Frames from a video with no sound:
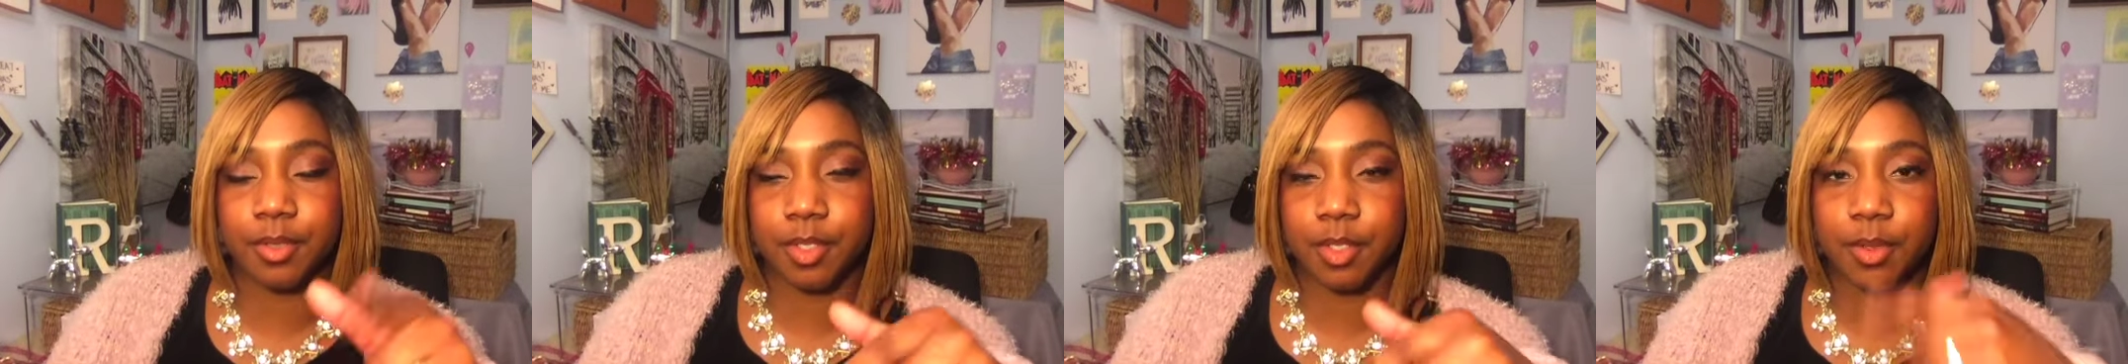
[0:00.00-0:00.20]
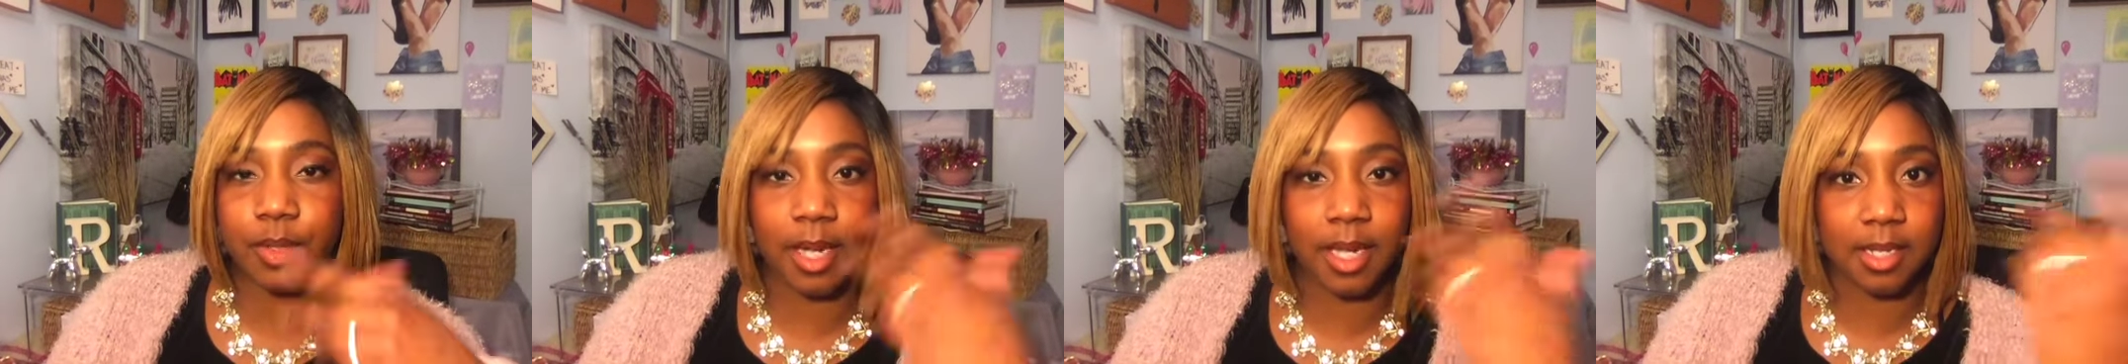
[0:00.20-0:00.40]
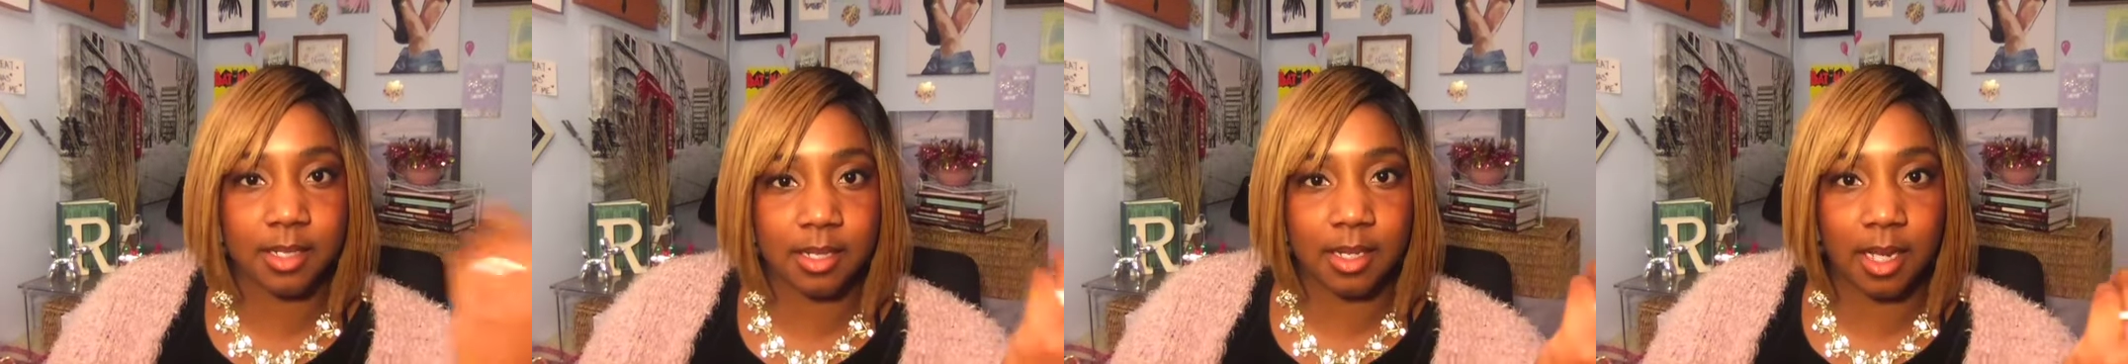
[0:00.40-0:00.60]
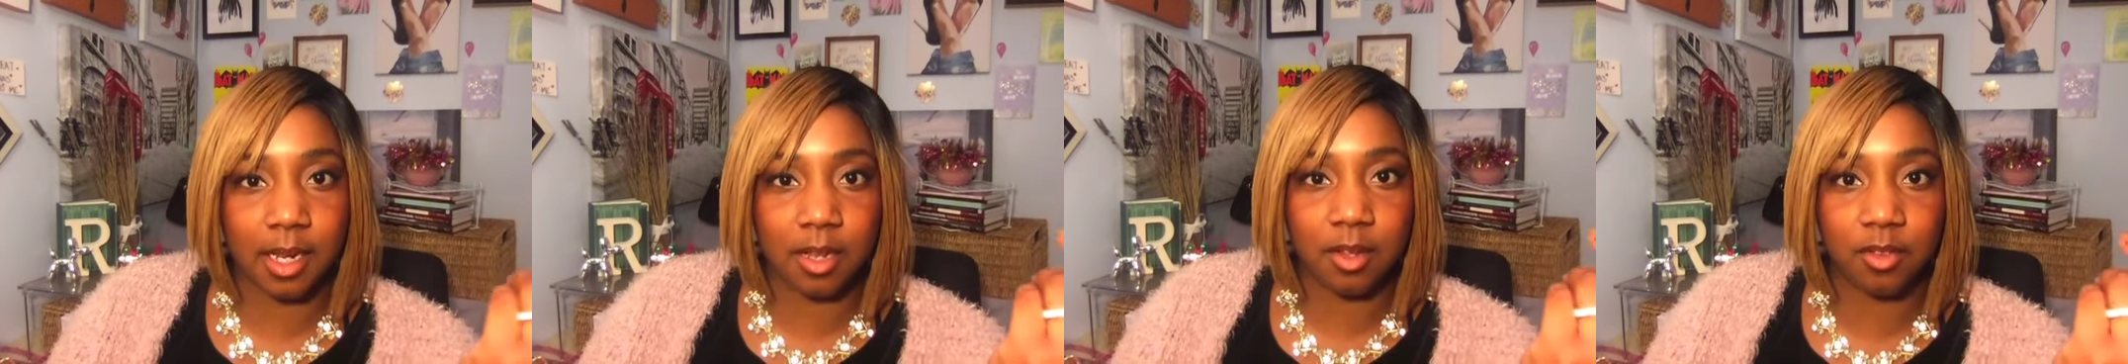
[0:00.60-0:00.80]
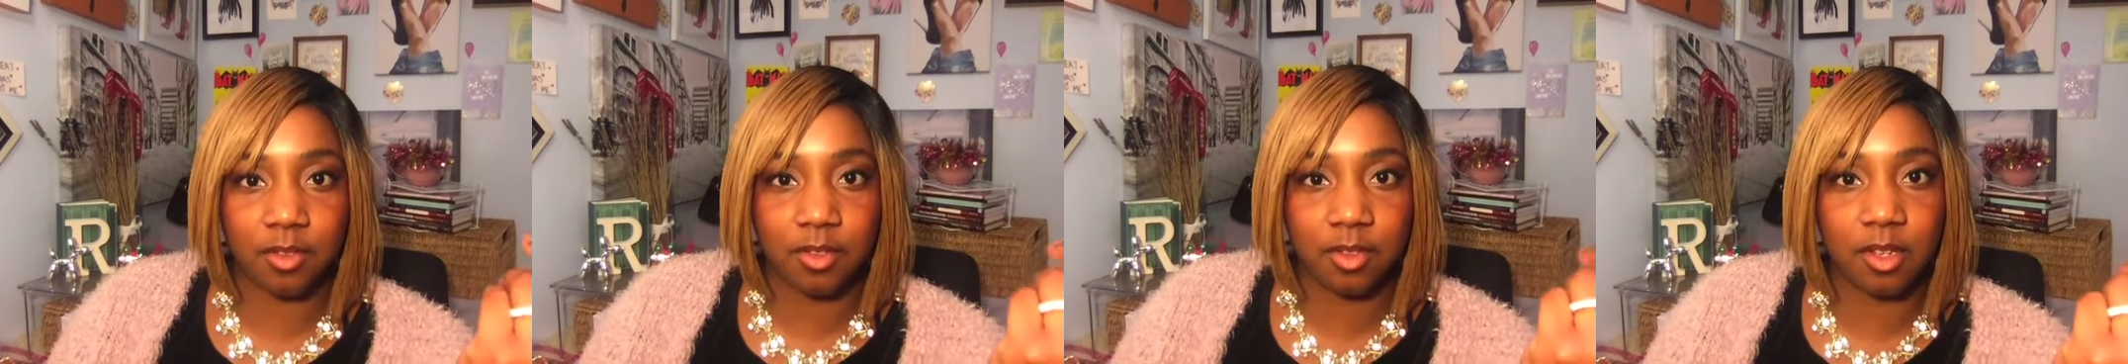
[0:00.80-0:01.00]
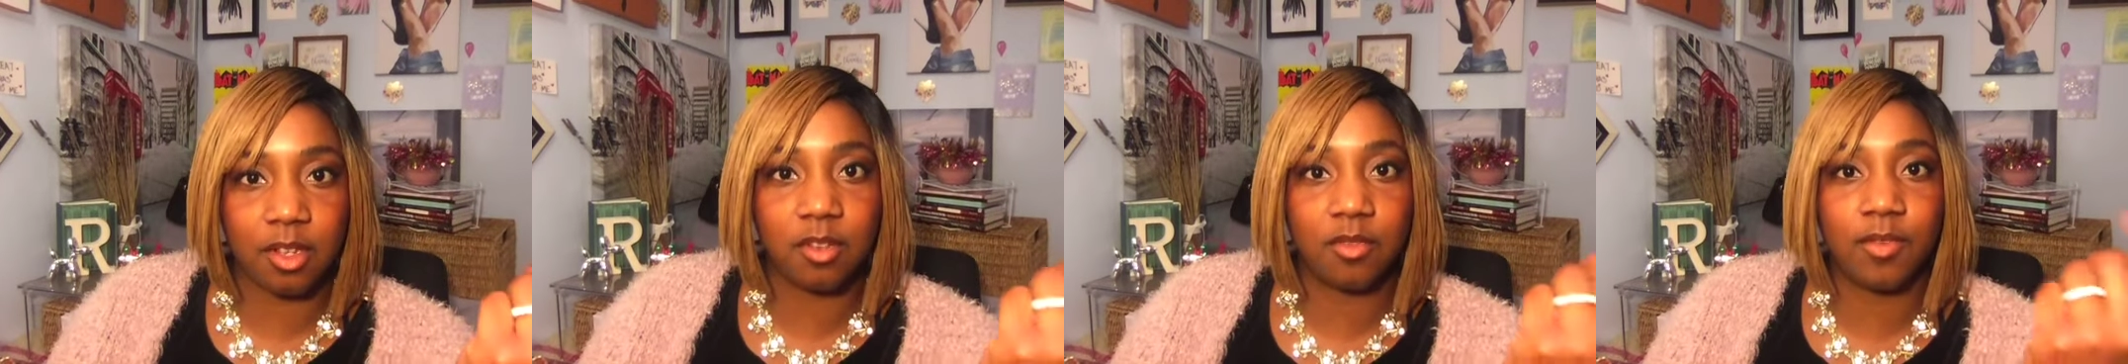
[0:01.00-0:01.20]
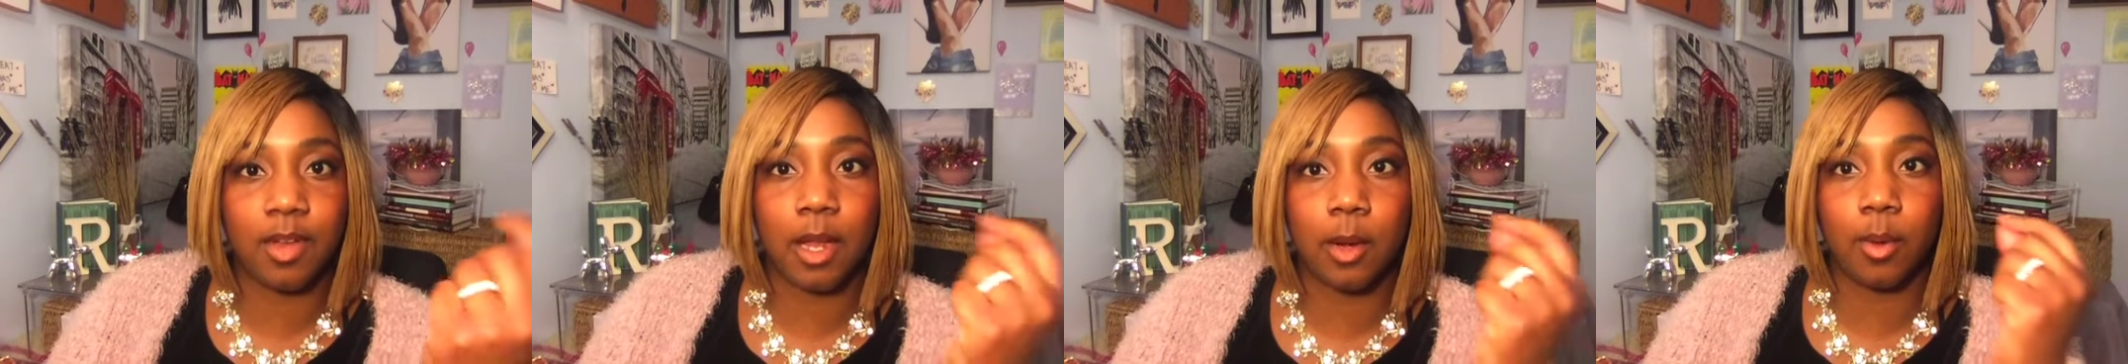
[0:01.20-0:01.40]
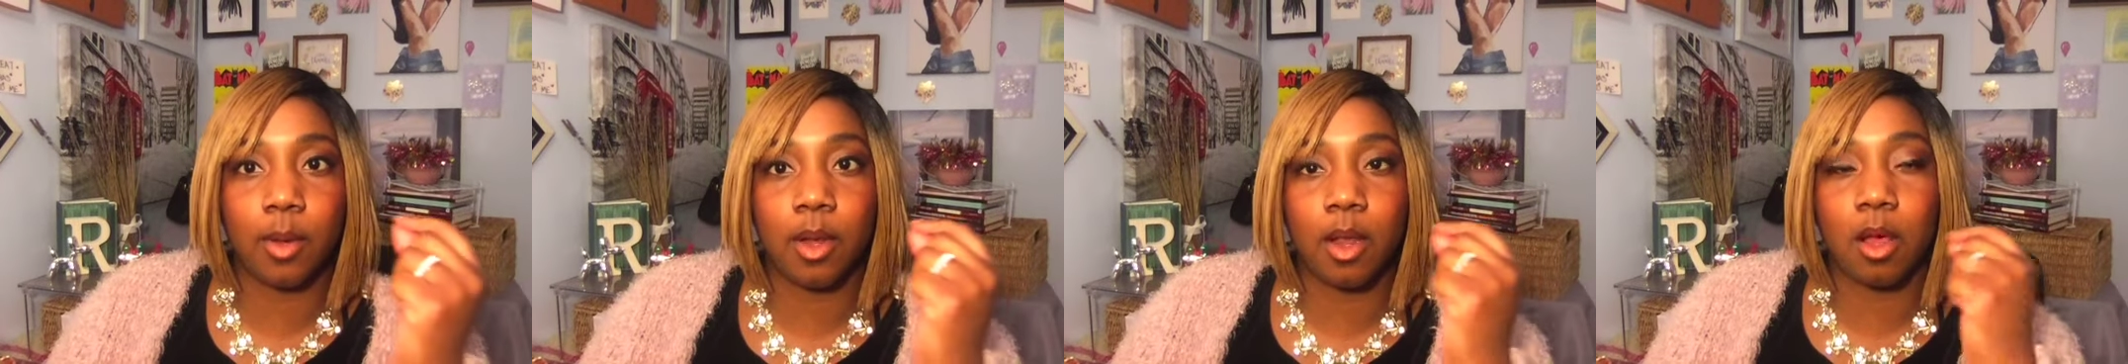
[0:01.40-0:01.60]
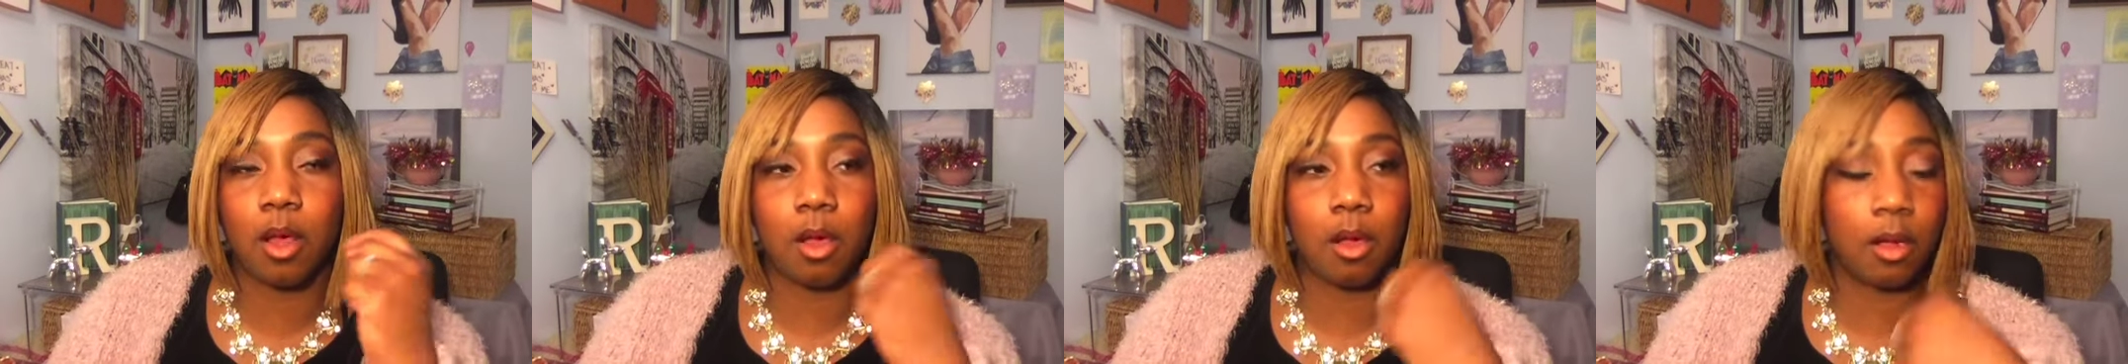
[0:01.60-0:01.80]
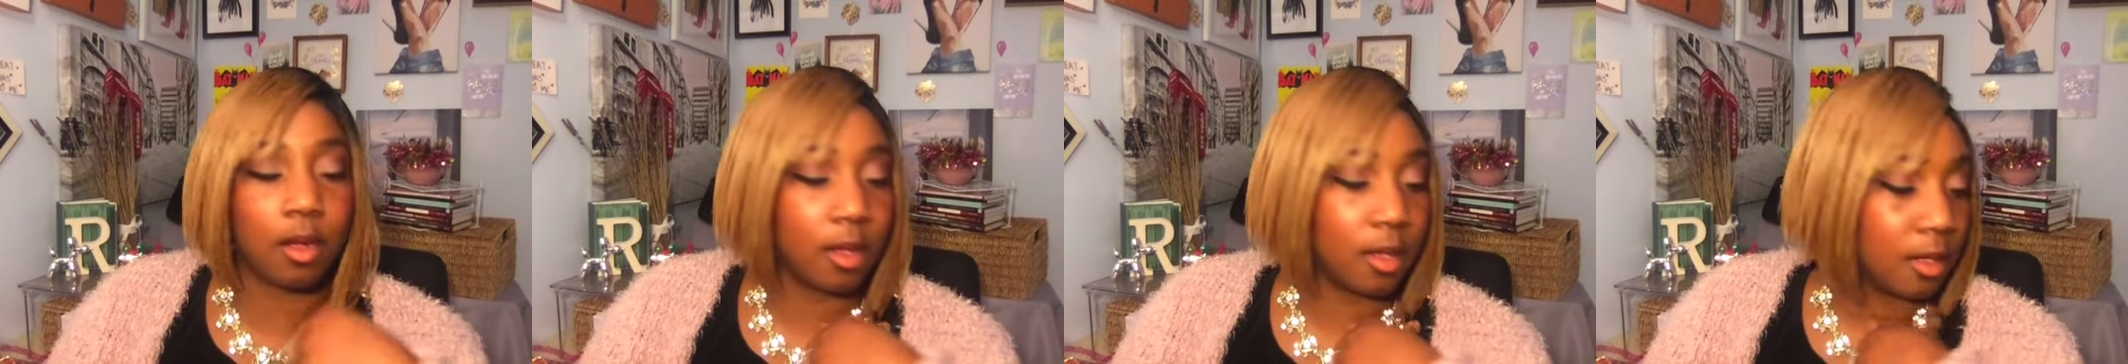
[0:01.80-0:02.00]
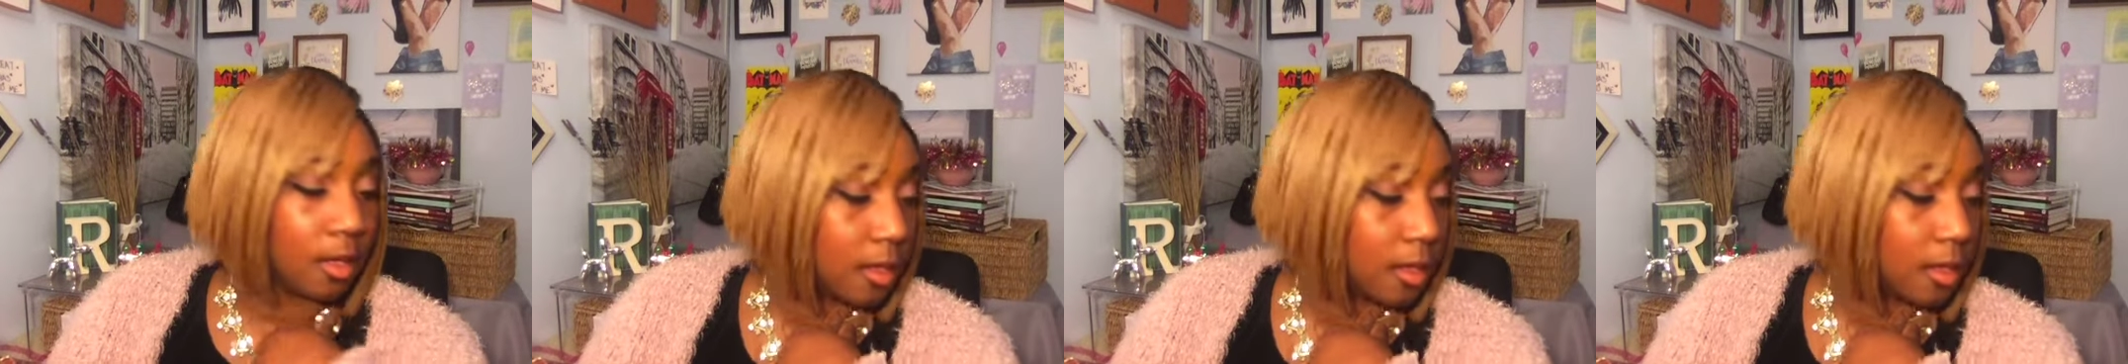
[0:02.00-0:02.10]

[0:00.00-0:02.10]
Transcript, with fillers: so you guys can kind of see and follow along.